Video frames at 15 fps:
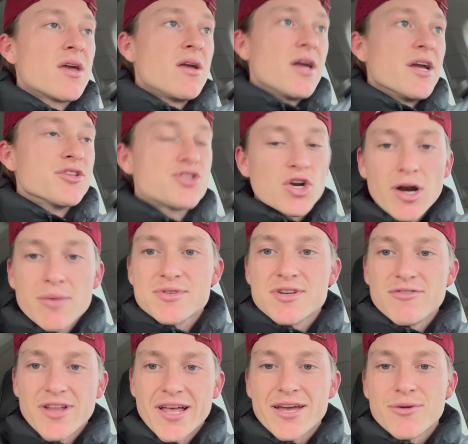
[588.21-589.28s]
In terms of
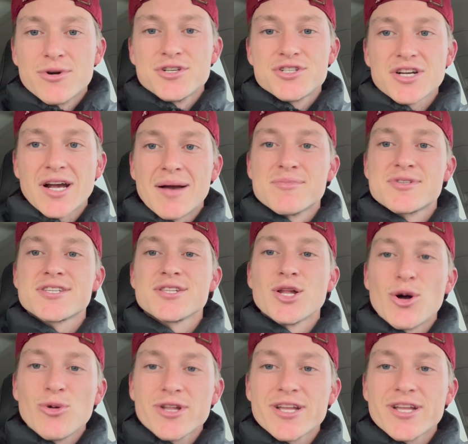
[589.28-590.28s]
language, I'm slowly